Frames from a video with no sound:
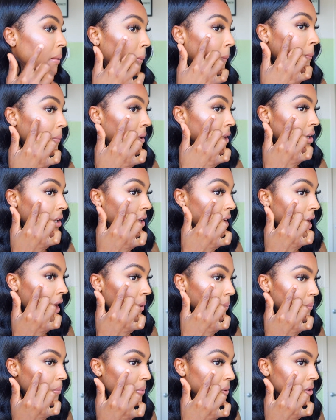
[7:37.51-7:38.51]
But
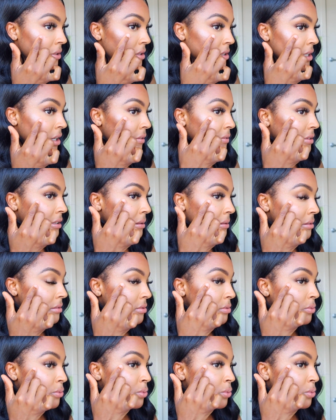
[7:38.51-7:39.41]
I definitely